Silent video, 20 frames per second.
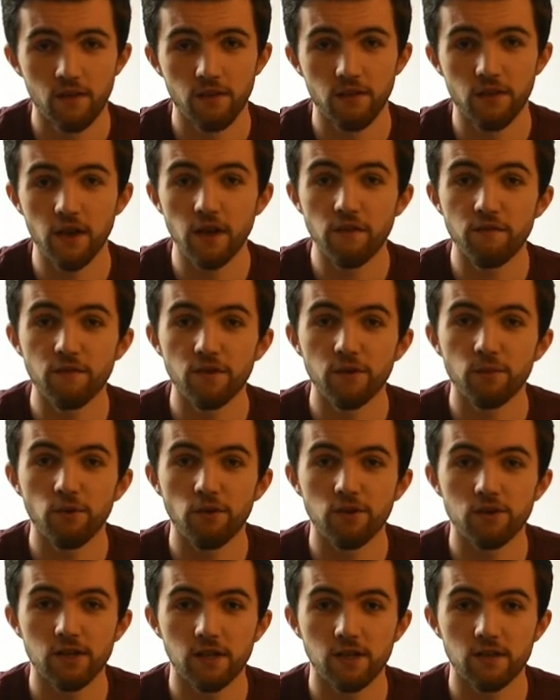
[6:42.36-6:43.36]
The aim for the
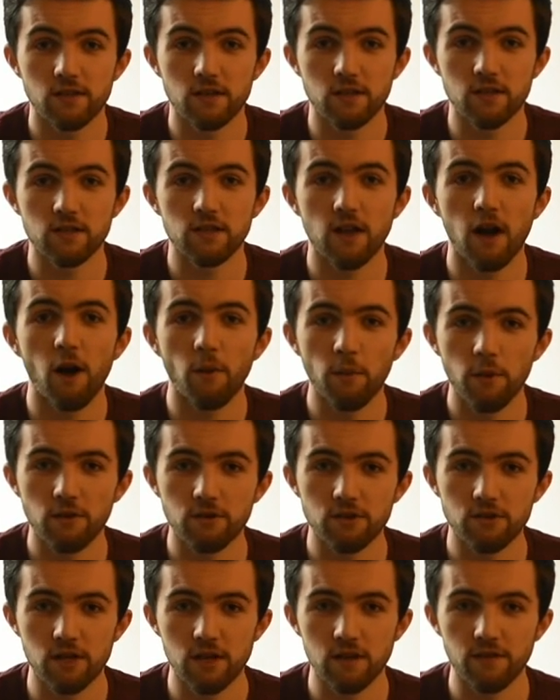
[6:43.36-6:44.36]
project is to help you
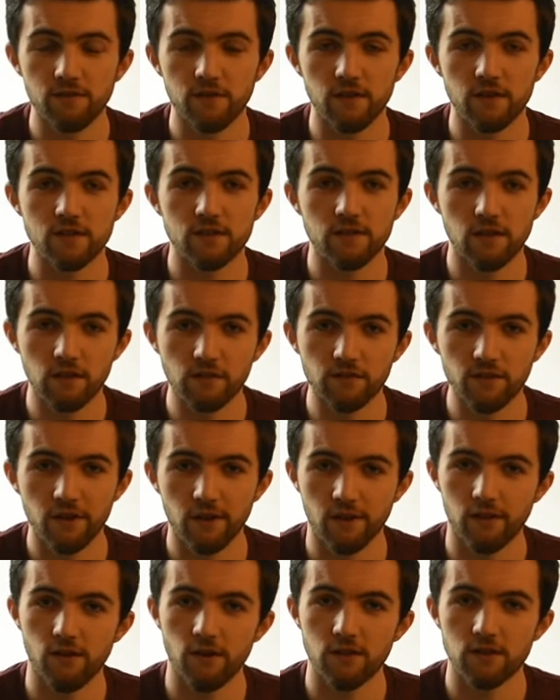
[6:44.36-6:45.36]
achieve a
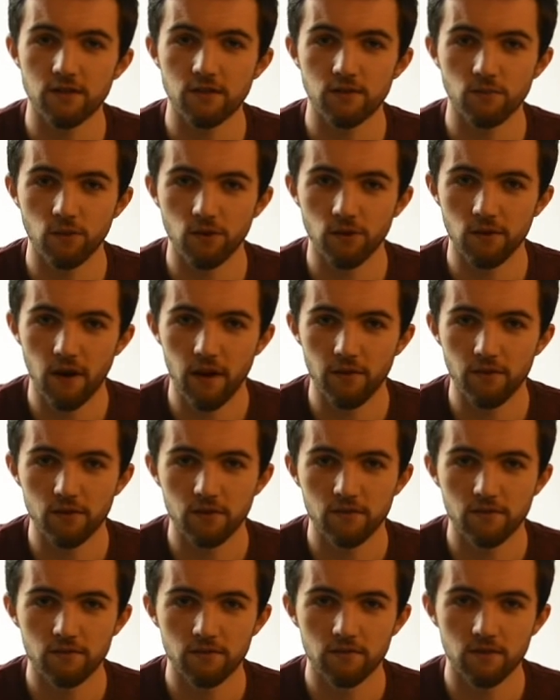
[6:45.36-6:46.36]
silver crest award level,
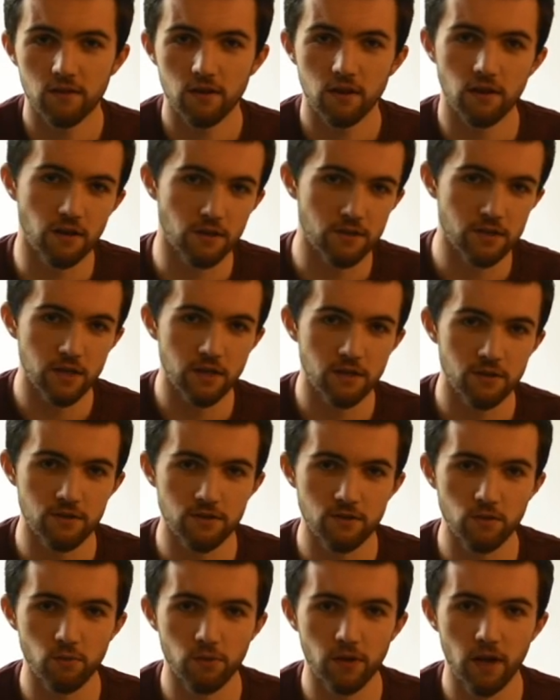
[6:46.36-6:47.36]
and your
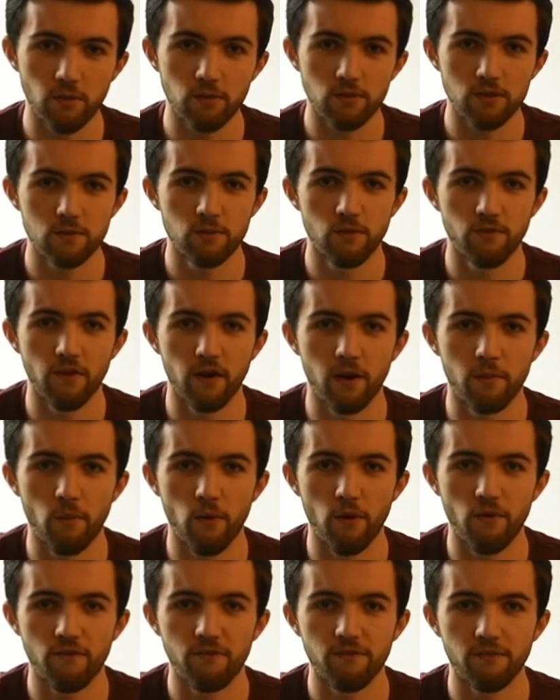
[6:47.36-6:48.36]
teachers will be able to provide
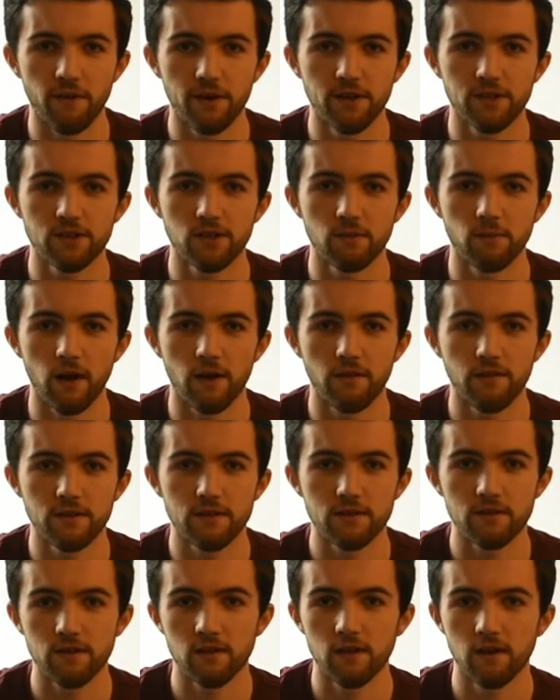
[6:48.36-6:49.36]
more information about
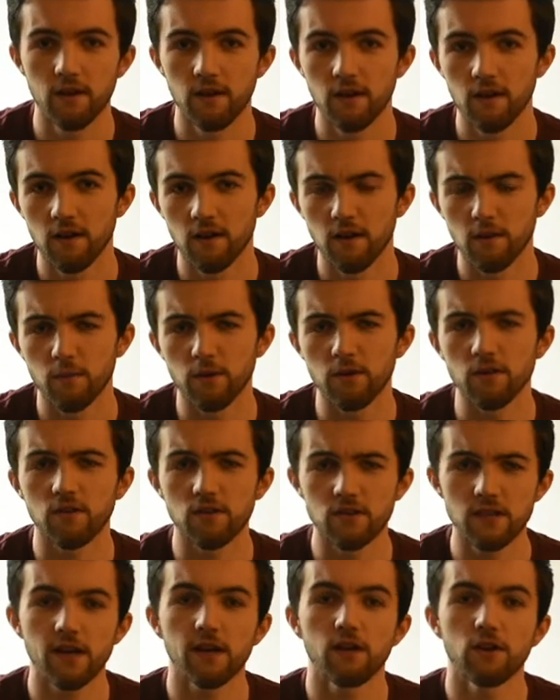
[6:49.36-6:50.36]
this but you
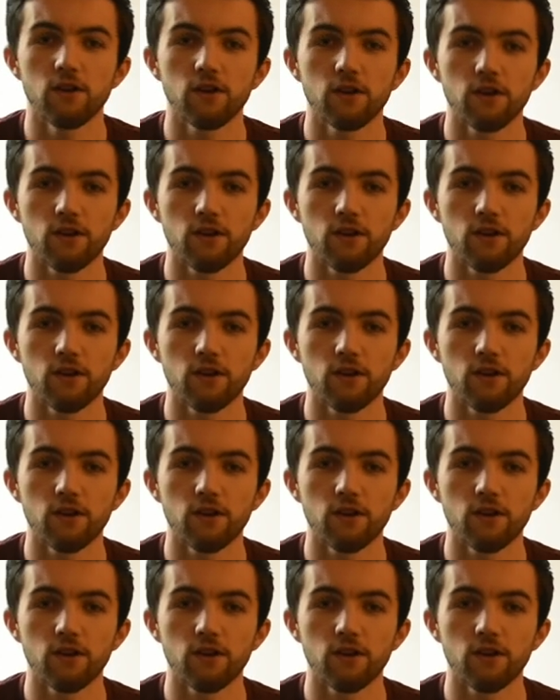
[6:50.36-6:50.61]
can take a look